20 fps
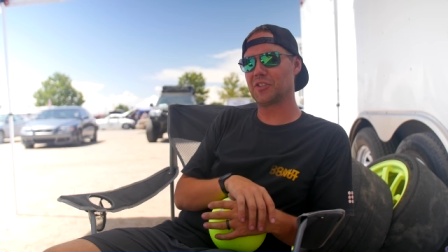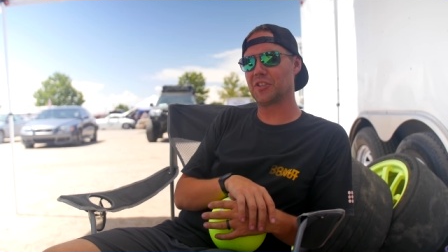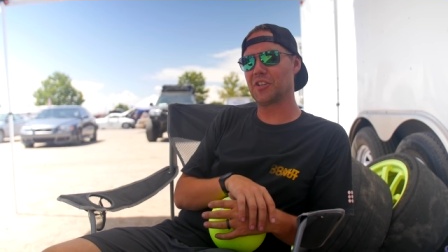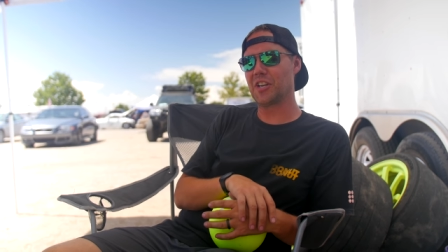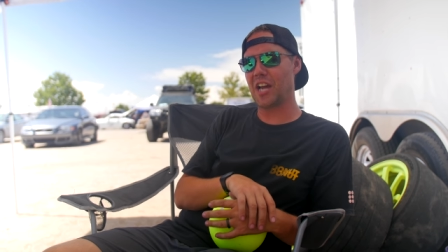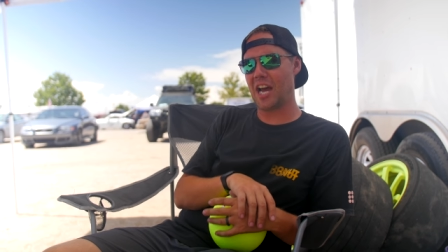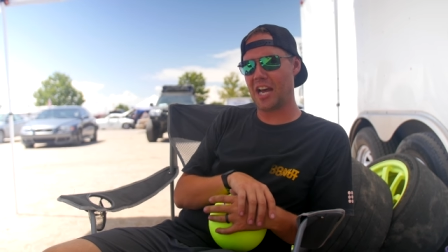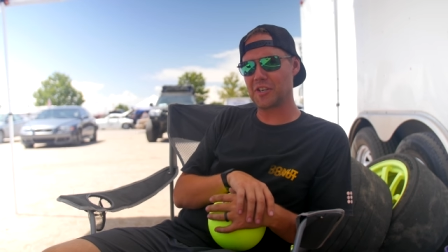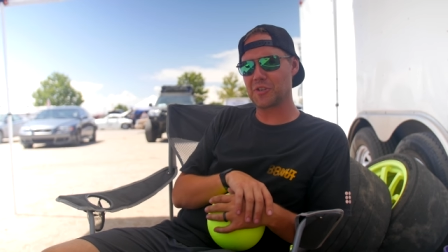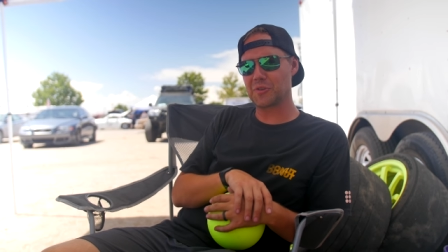to
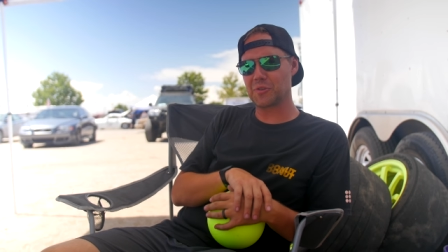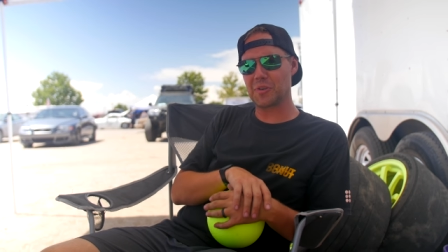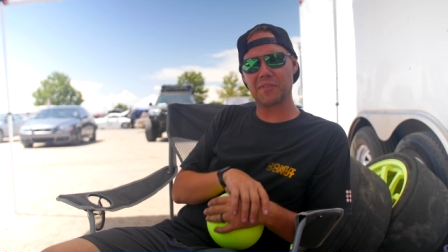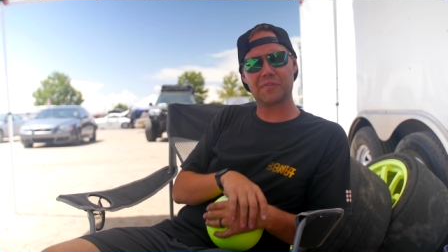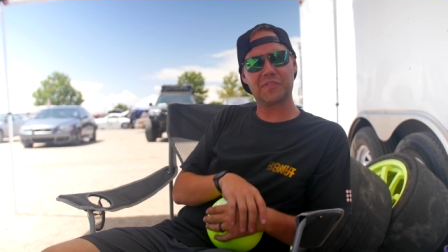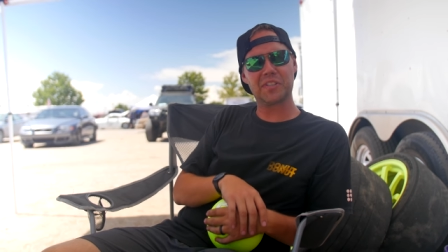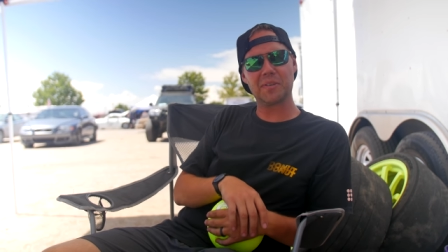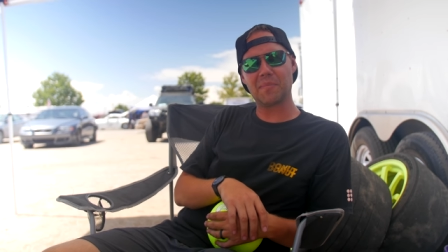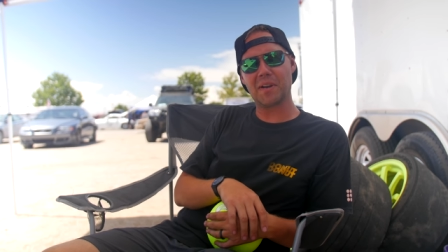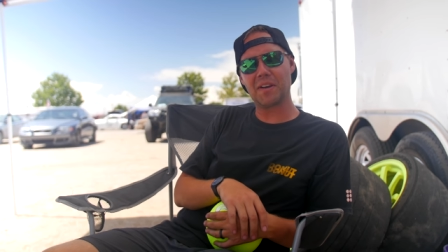not
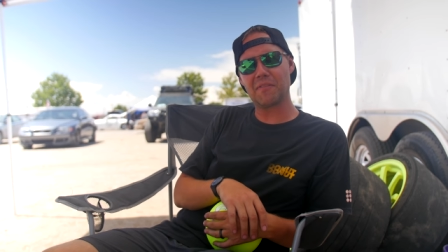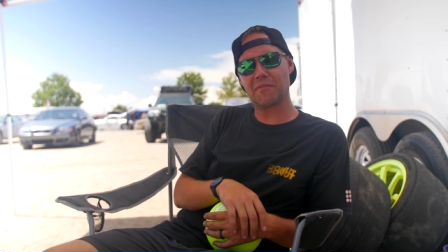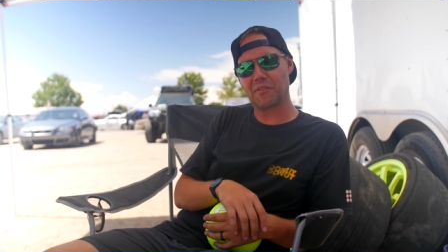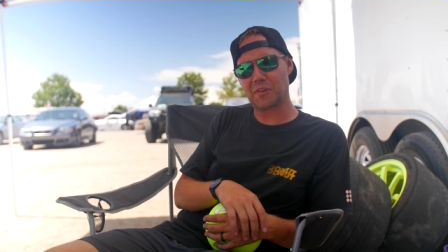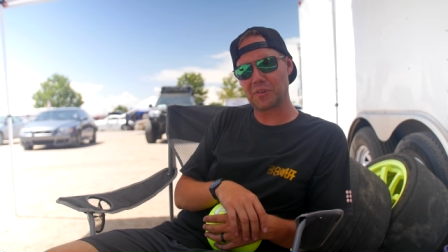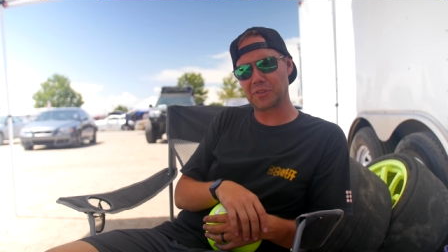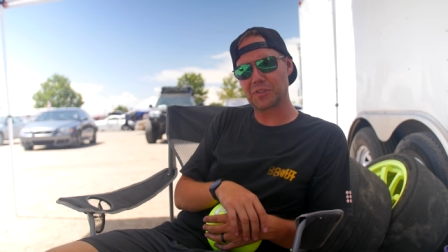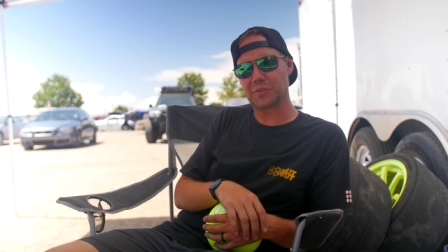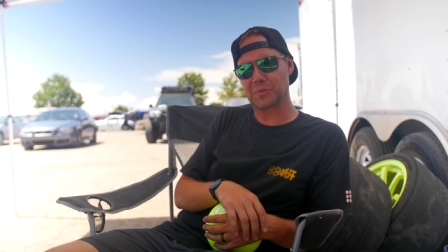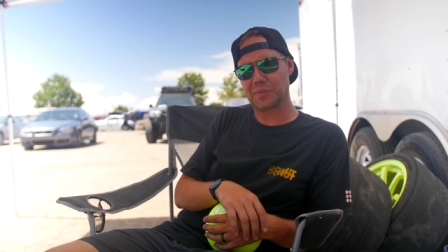drift at my
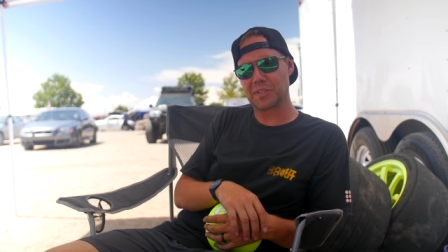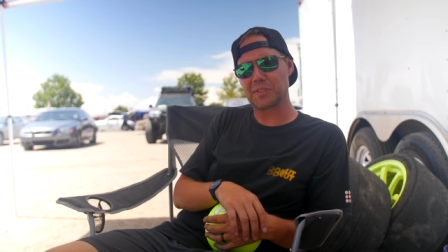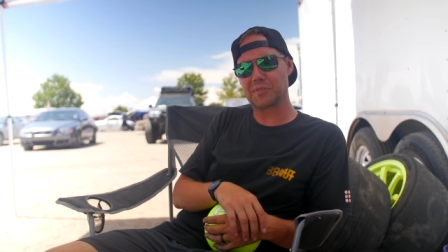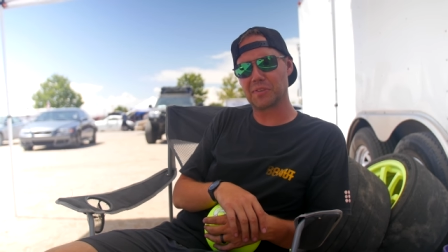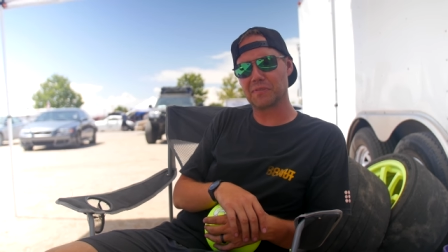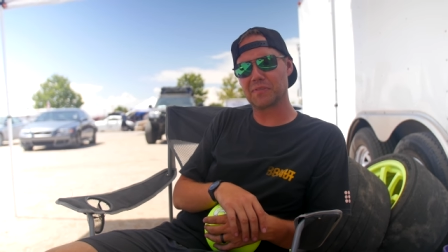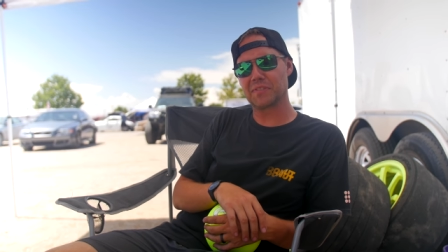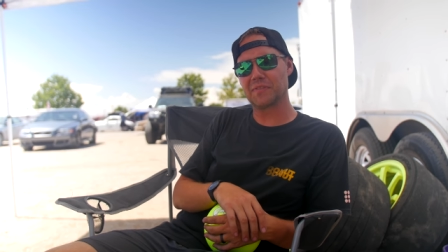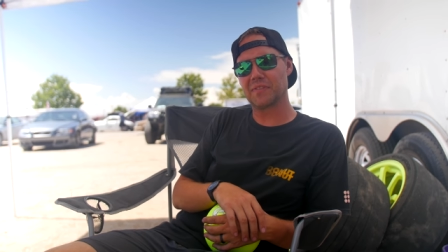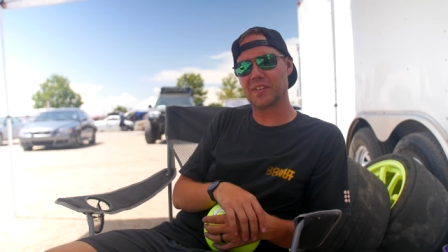first three
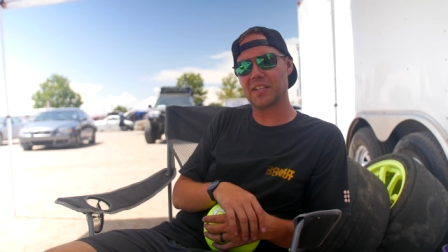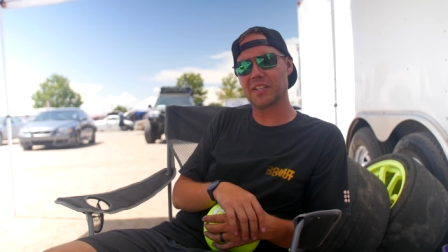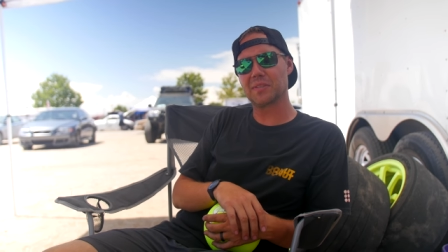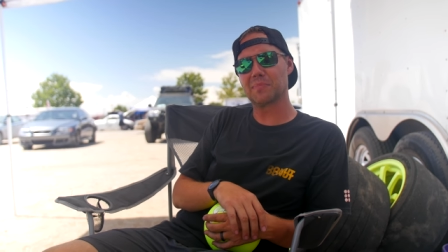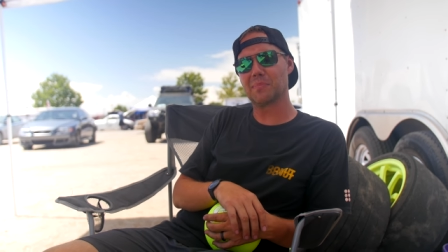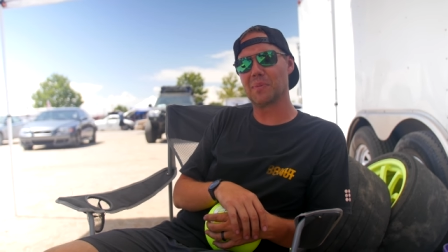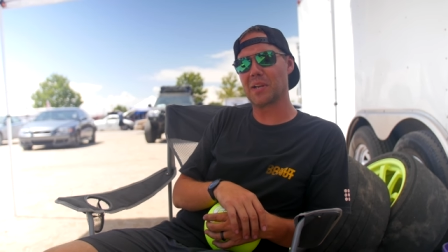drift events,